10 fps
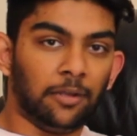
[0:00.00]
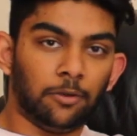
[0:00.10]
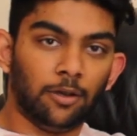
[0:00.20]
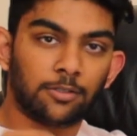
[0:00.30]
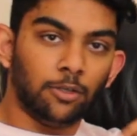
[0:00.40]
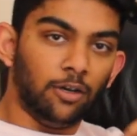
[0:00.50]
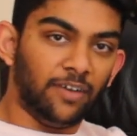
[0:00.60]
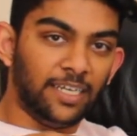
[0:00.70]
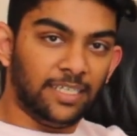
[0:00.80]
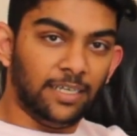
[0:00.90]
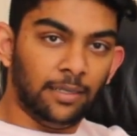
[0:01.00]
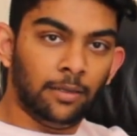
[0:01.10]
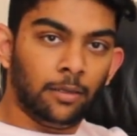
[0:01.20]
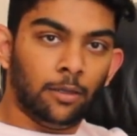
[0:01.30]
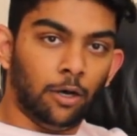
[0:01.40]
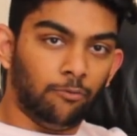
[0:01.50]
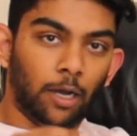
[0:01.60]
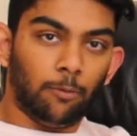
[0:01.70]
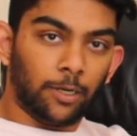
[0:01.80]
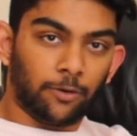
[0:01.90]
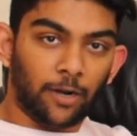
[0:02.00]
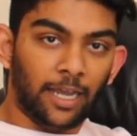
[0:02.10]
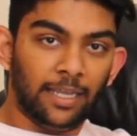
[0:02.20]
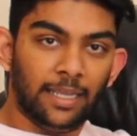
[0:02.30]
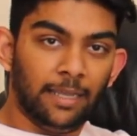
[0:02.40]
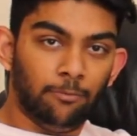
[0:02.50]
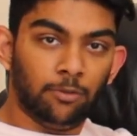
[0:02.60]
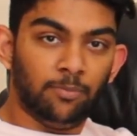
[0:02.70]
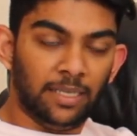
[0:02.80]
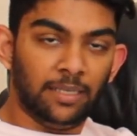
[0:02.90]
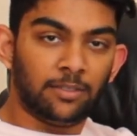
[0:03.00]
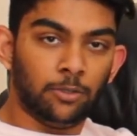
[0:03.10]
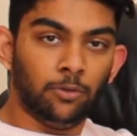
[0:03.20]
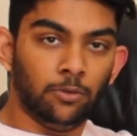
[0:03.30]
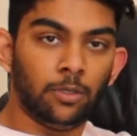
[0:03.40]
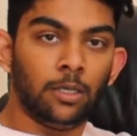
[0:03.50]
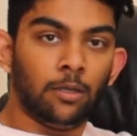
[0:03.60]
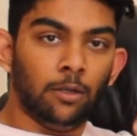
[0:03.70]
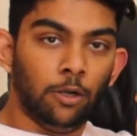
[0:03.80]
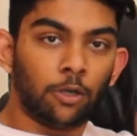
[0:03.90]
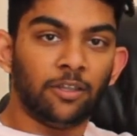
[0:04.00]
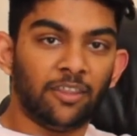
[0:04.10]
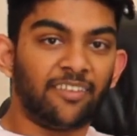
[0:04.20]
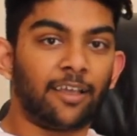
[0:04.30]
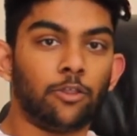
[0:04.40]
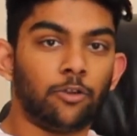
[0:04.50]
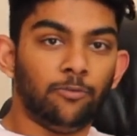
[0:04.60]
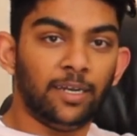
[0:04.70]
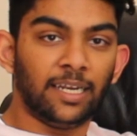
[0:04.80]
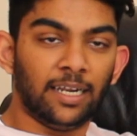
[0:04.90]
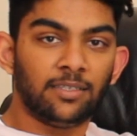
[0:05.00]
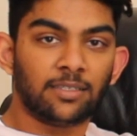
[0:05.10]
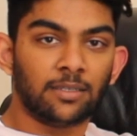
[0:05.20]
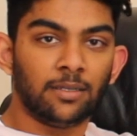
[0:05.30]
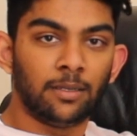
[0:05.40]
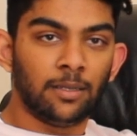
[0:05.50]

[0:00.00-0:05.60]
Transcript: and got a sort of idea of what I want to write, it would be to look at the secondary reading list.